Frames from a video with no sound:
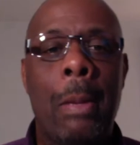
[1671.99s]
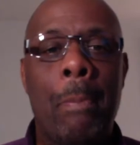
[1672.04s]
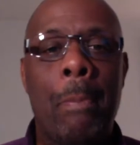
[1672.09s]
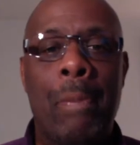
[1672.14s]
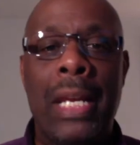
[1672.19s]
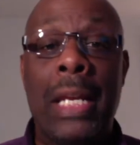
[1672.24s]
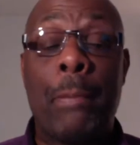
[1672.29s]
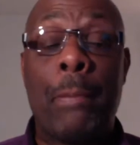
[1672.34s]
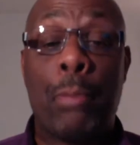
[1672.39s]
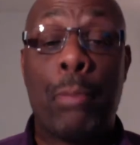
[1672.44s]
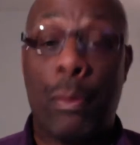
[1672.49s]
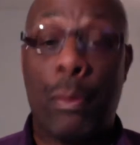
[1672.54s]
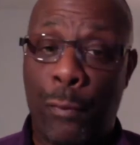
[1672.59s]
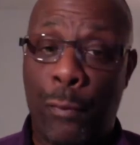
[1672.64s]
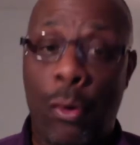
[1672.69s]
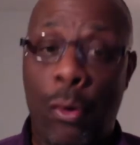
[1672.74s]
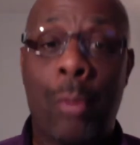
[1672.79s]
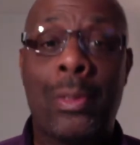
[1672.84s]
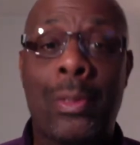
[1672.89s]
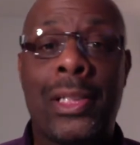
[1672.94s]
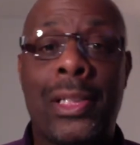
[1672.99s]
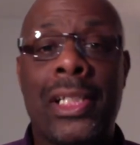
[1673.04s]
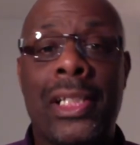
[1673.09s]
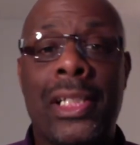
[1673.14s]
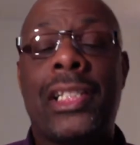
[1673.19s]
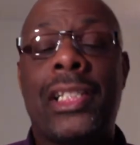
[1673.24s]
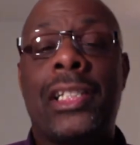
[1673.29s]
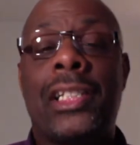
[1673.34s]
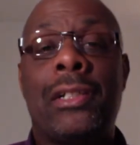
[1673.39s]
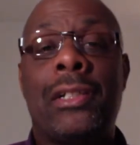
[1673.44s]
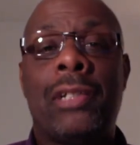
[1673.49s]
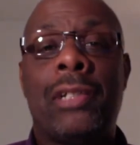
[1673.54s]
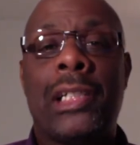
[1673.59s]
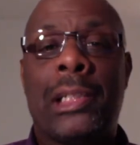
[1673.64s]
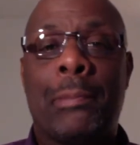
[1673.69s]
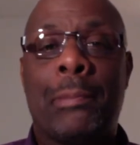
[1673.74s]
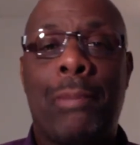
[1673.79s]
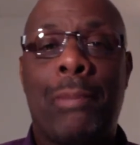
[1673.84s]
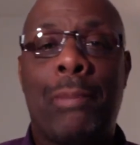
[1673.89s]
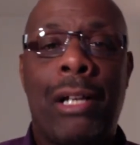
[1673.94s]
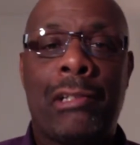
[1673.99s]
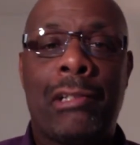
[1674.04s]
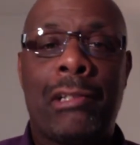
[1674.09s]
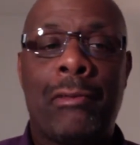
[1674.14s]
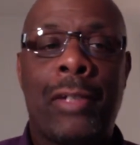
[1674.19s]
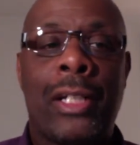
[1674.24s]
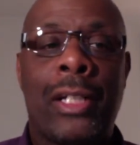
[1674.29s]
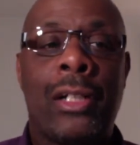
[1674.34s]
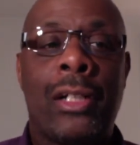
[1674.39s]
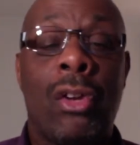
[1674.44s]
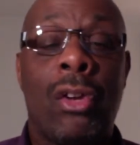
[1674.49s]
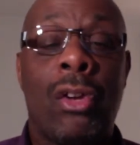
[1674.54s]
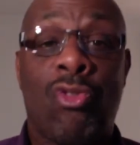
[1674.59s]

Peak Performers Institute is sponsoring it.